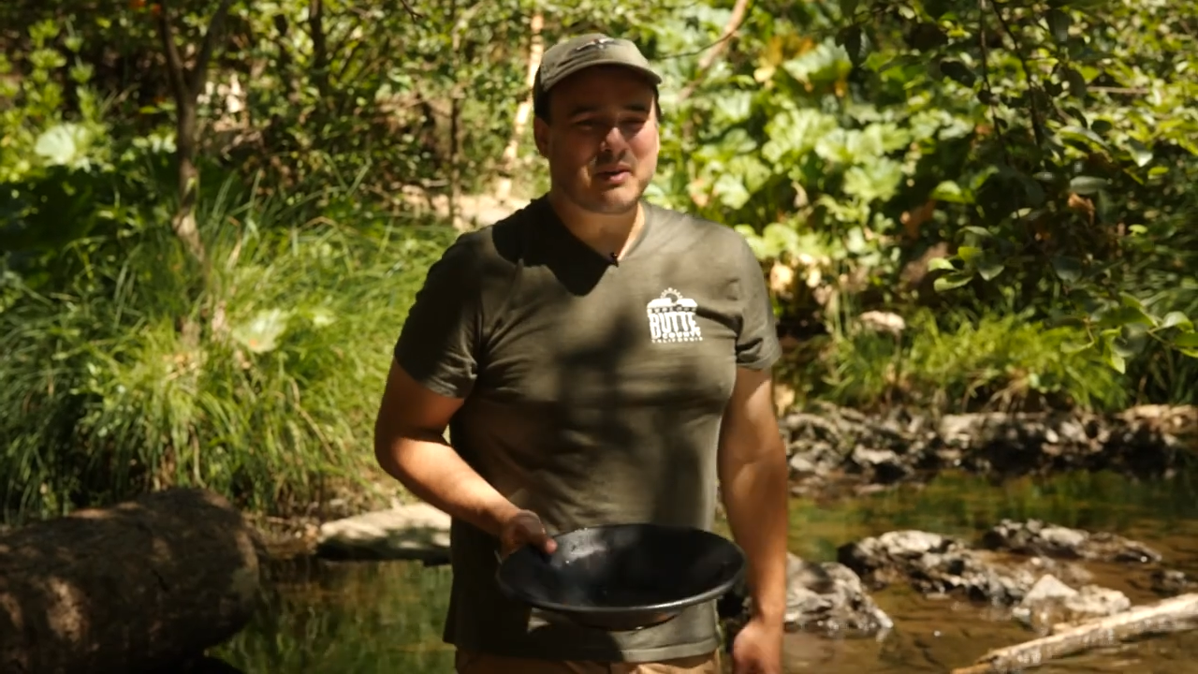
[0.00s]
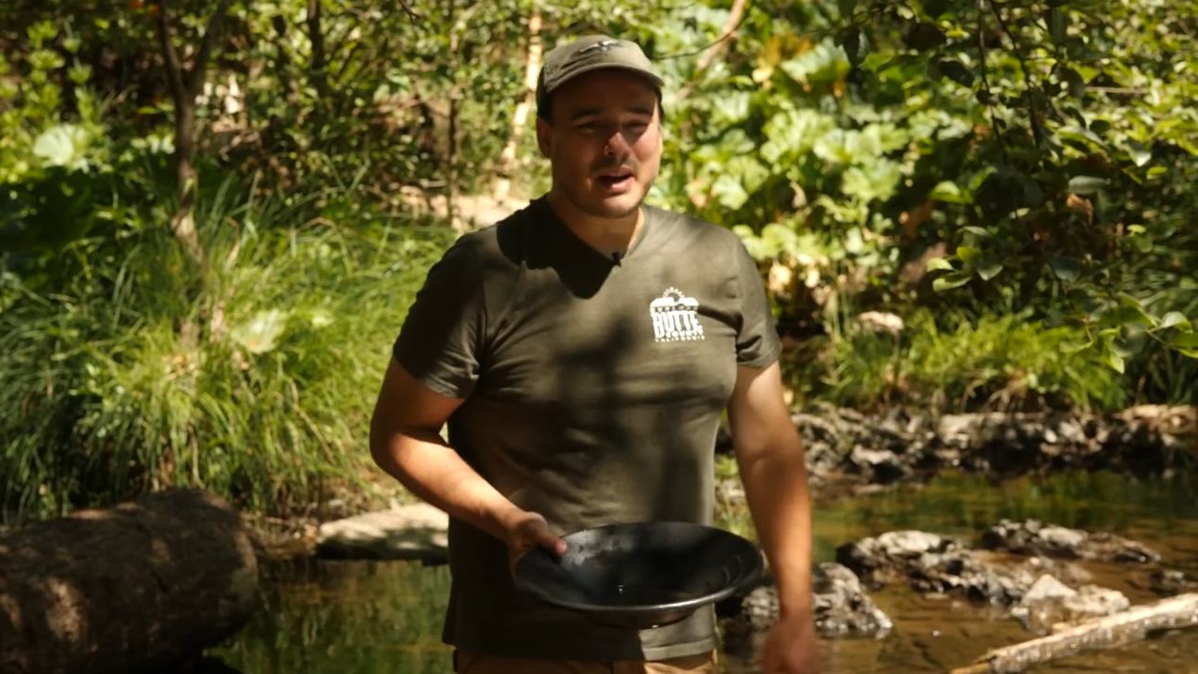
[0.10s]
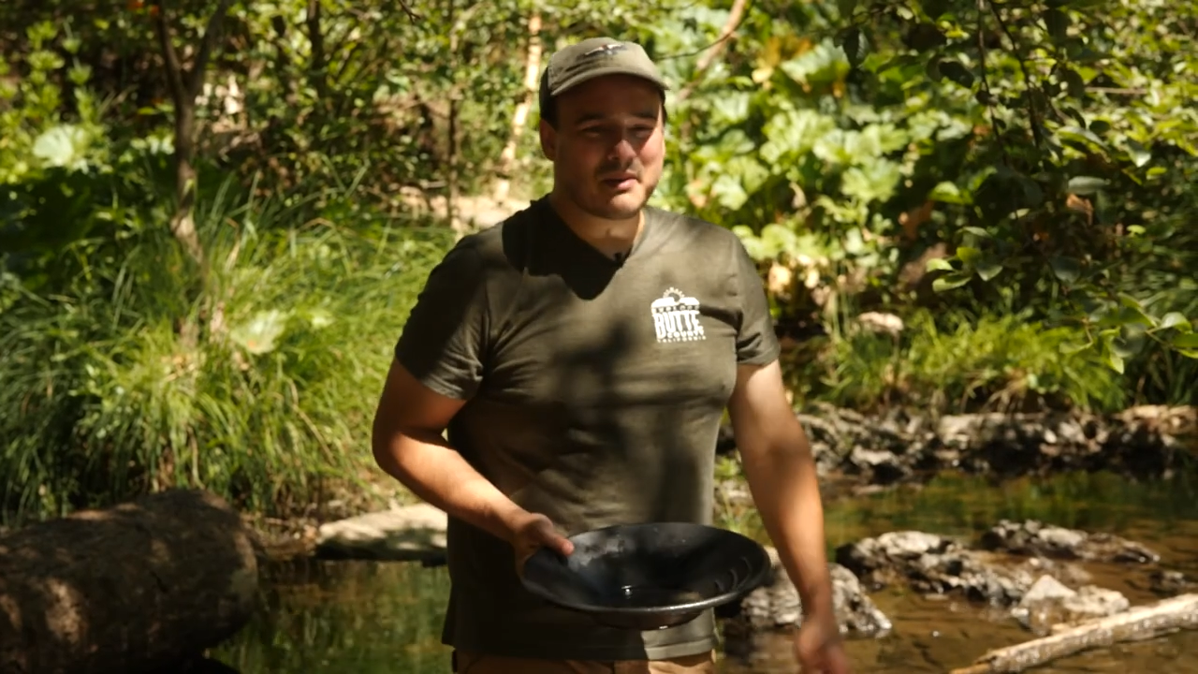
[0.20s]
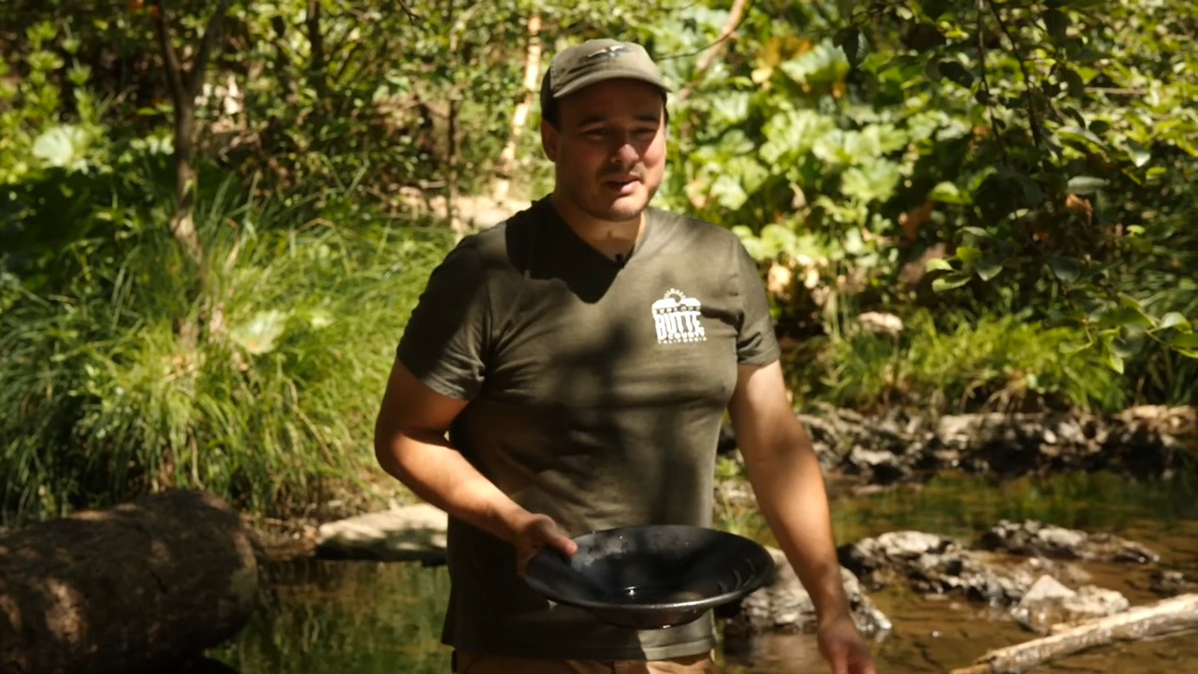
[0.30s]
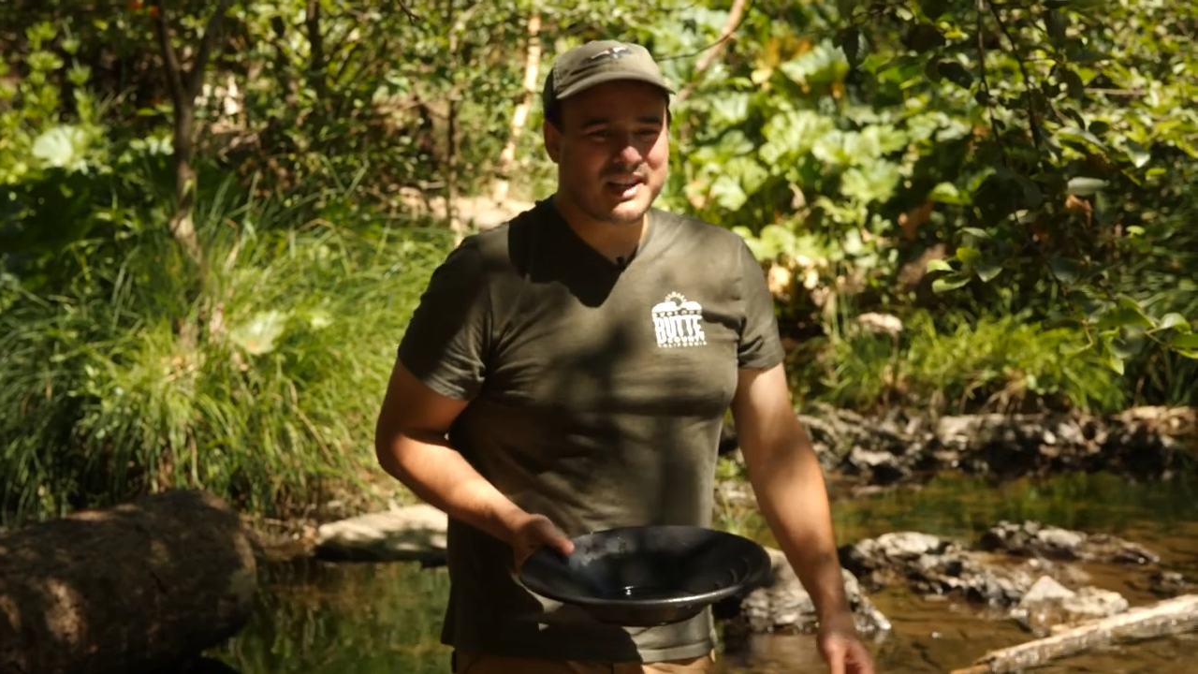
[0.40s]

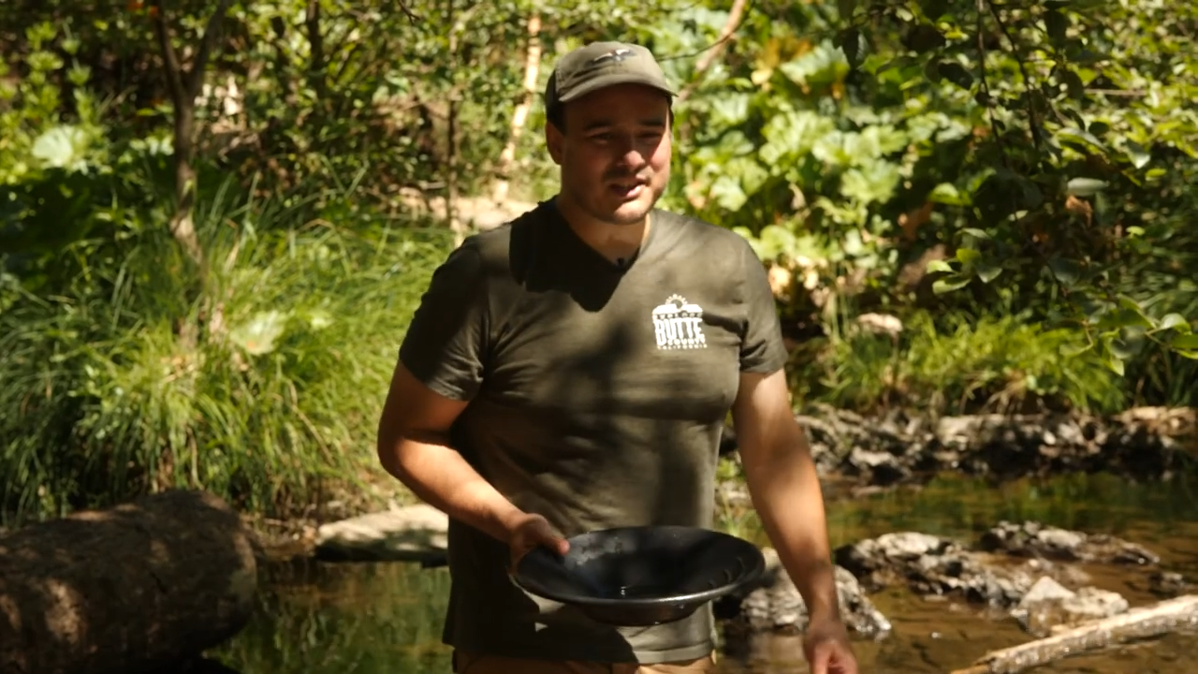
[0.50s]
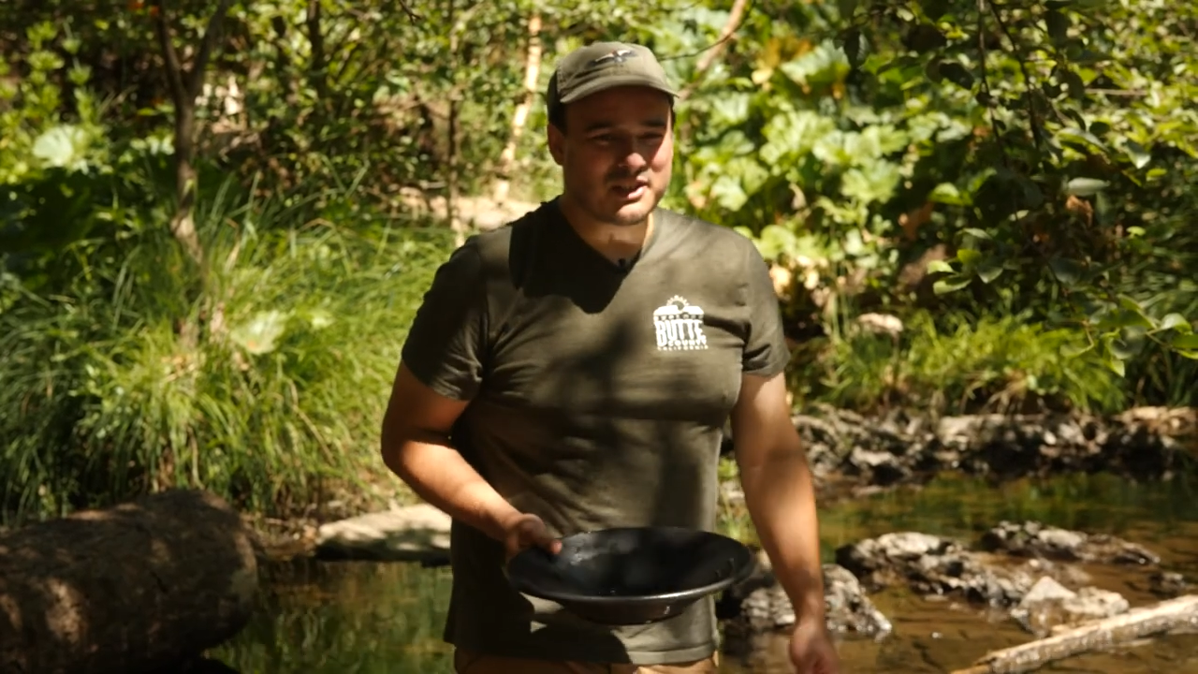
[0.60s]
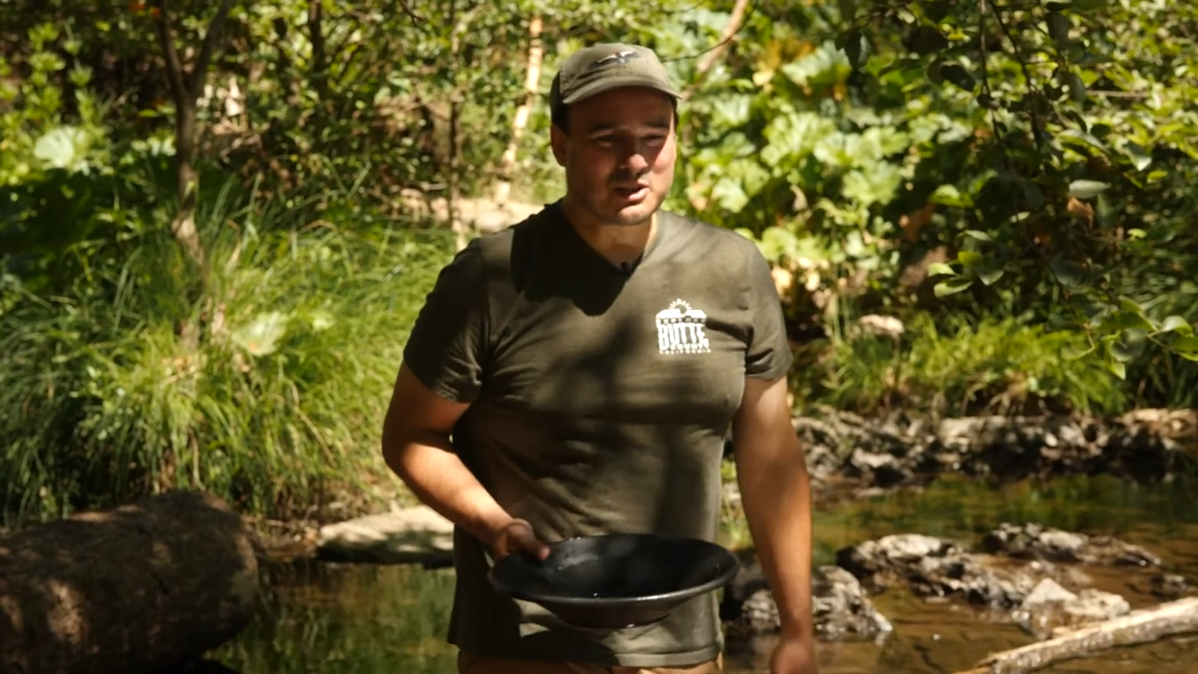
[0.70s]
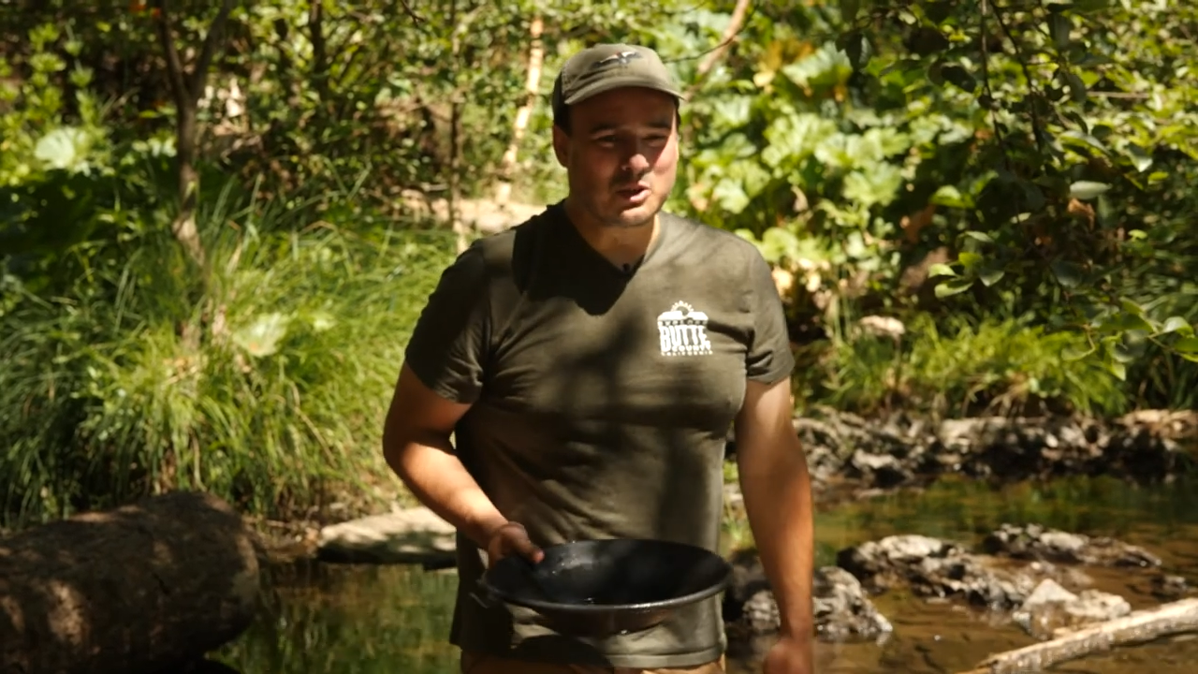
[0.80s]
recreational